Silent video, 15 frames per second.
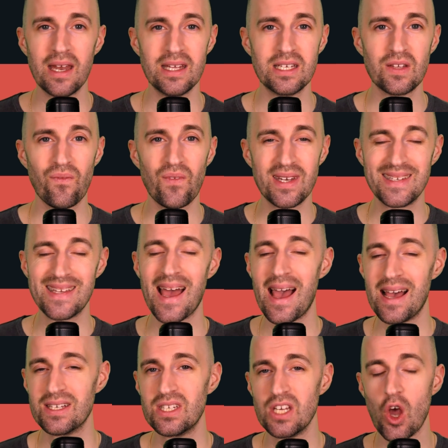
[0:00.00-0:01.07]
It's a
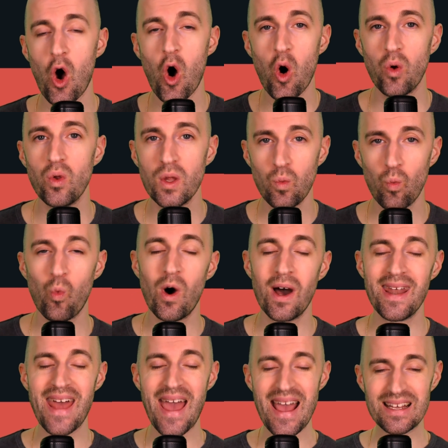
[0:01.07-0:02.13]
fantastic
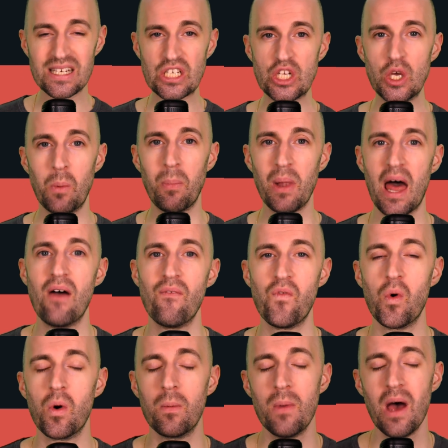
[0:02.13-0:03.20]
all-in-one SEO
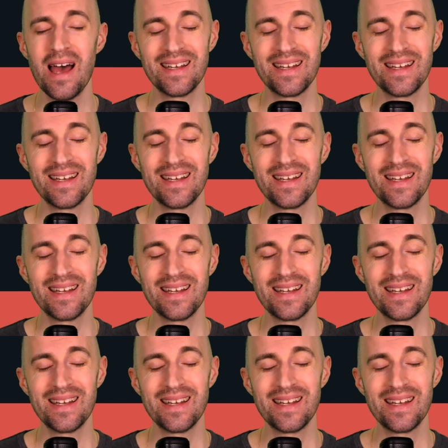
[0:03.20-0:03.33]
platform